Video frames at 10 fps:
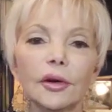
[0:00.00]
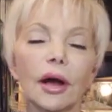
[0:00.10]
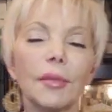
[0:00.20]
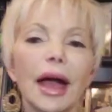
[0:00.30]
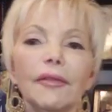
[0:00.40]

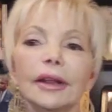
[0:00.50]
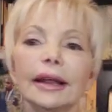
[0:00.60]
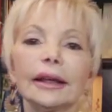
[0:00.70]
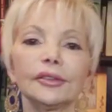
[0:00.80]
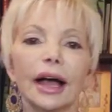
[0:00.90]
I'm having
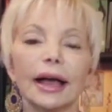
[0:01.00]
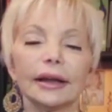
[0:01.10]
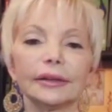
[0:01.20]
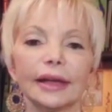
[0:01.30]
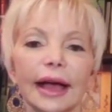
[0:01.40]
an
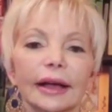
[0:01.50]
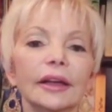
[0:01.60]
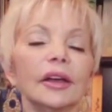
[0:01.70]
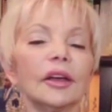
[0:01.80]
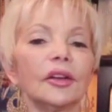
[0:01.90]
anxiety attack.
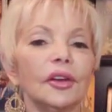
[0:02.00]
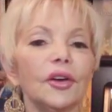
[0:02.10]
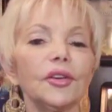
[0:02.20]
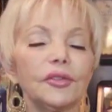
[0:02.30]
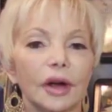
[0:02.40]
No,
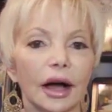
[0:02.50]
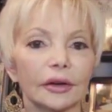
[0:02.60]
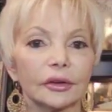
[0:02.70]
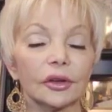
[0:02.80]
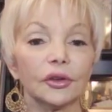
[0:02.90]
you're not.
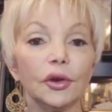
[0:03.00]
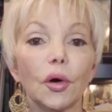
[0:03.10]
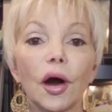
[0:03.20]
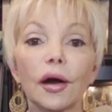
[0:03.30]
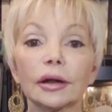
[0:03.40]
You
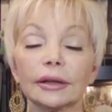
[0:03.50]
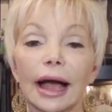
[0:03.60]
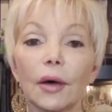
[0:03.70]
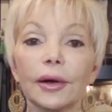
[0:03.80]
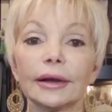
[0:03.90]
are
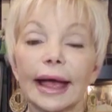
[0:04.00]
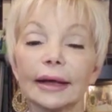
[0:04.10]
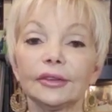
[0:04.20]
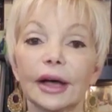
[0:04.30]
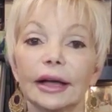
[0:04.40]
allowing
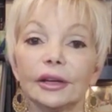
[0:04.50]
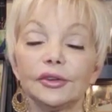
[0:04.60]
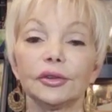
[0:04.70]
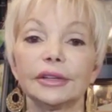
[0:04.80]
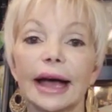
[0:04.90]
anxiety
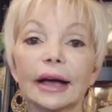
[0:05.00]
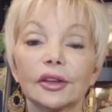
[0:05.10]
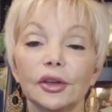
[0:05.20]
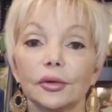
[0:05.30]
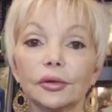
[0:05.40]
to attack
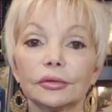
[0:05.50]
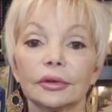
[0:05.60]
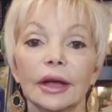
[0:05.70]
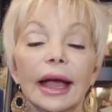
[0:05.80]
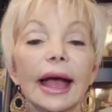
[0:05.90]
you.
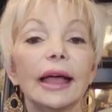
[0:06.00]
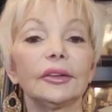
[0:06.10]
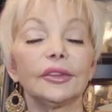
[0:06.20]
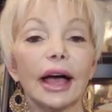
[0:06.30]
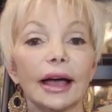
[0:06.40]

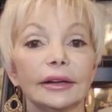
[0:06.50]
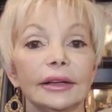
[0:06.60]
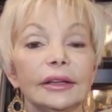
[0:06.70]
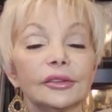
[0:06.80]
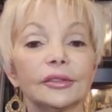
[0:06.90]

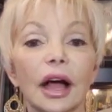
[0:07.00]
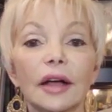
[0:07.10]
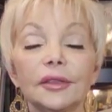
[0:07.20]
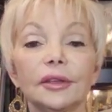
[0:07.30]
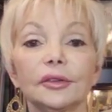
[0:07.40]
Anxiety is
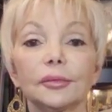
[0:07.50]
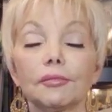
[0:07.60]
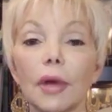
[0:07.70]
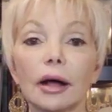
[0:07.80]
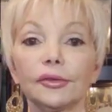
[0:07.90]
not this
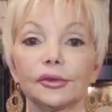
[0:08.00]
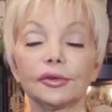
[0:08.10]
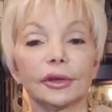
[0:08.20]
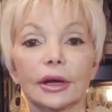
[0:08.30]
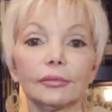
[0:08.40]
monster
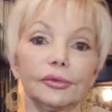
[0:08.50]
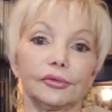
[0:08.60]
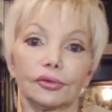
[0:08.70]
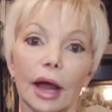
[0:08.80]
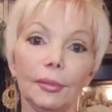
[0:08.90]
that comes
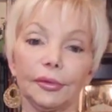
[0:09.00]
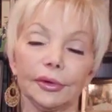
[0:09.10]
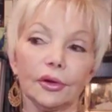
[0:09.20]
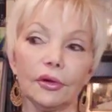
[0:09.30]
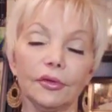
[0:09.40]

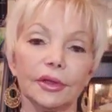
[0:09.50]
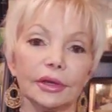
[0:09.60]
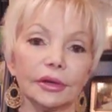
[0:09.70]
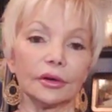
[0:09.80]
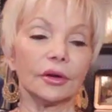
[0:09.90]
traipsing over the
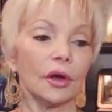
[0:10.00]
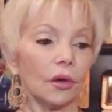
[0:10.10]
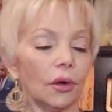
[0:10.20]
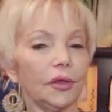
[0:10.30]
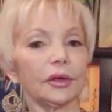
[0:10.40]
hill
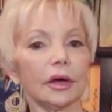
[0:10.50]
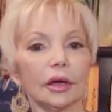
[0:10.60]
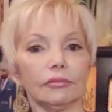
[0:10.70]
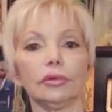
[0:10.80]
with a gun,